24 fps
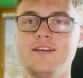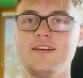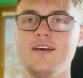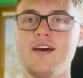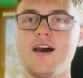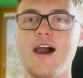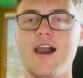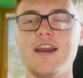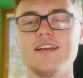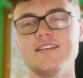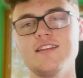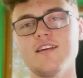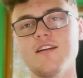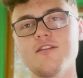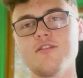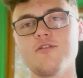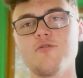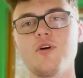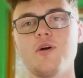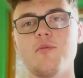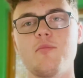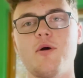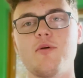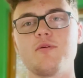I didn't
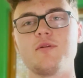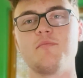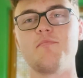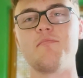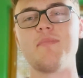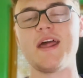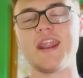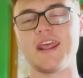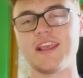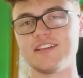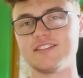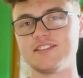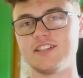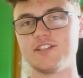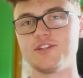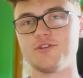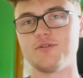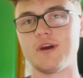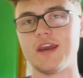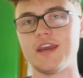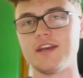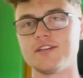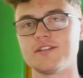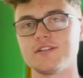know about the bedding
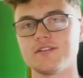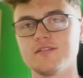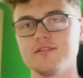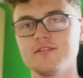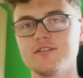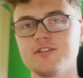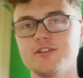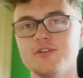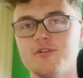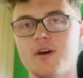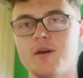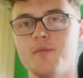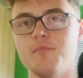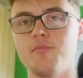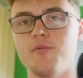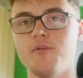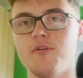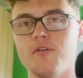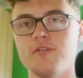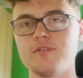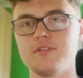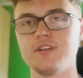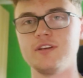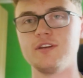situation, so I
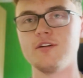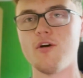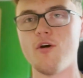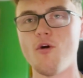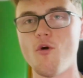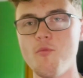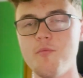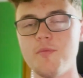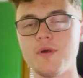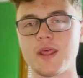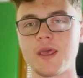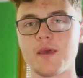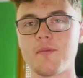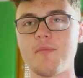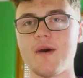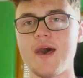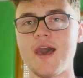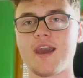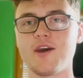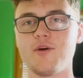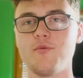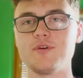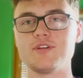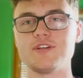bought the opening
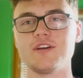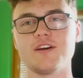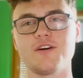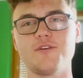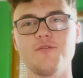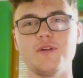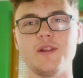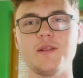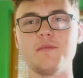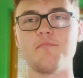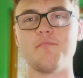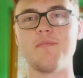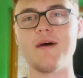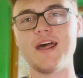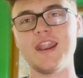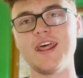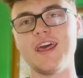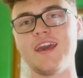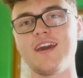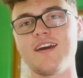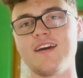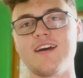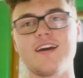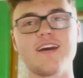pack, which included
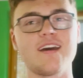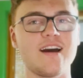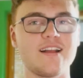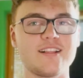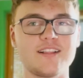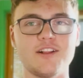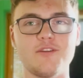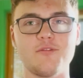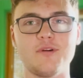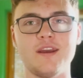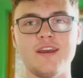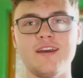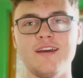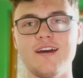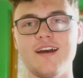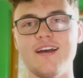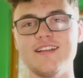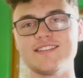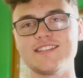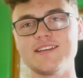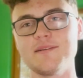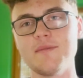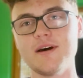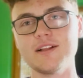bedding, cutlery,
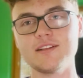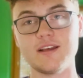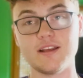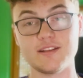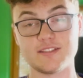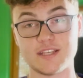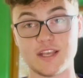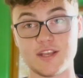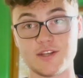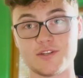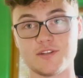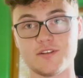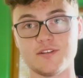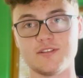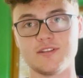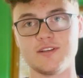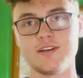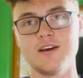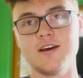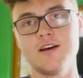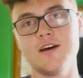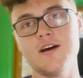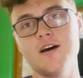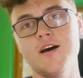and some other essentials.
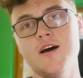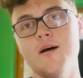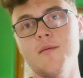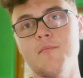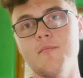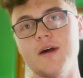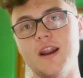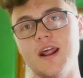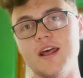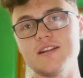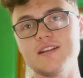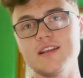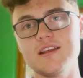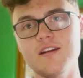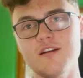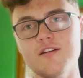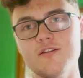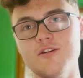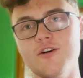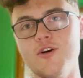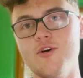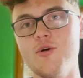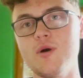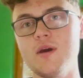But I
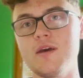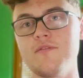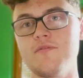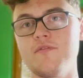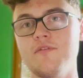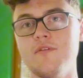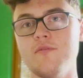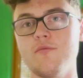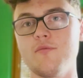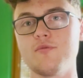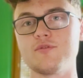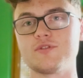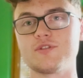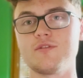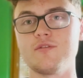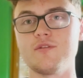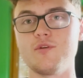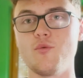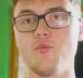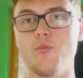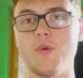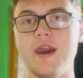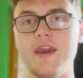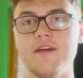didn't know if it was
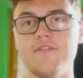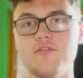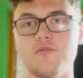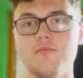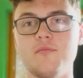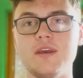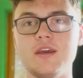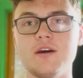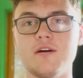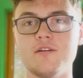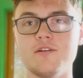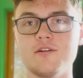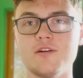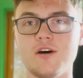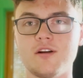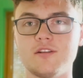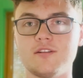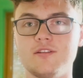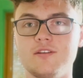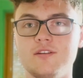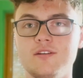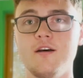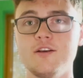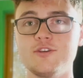gonna wait for me or not.
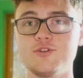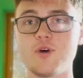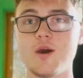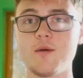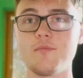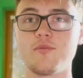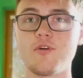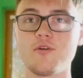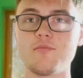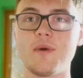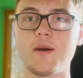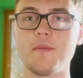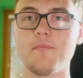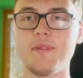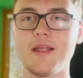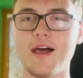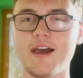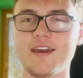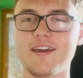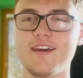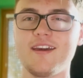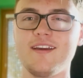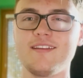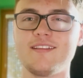So I brought my
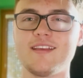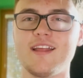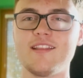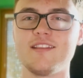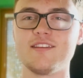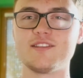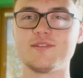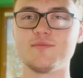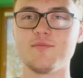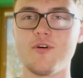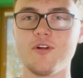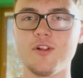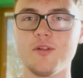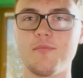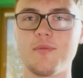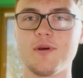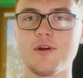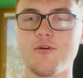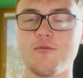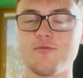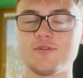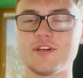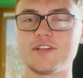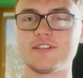blanket and a small
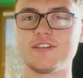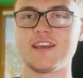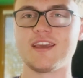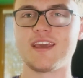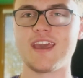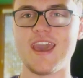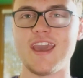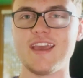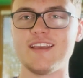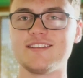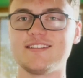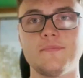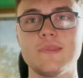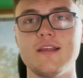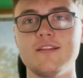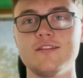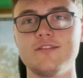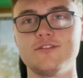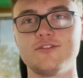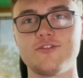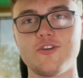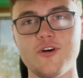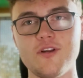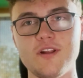pillow just in case. And
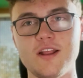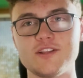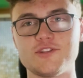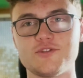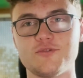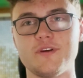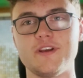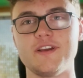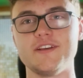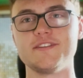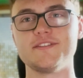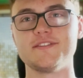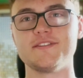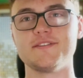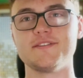toiletries.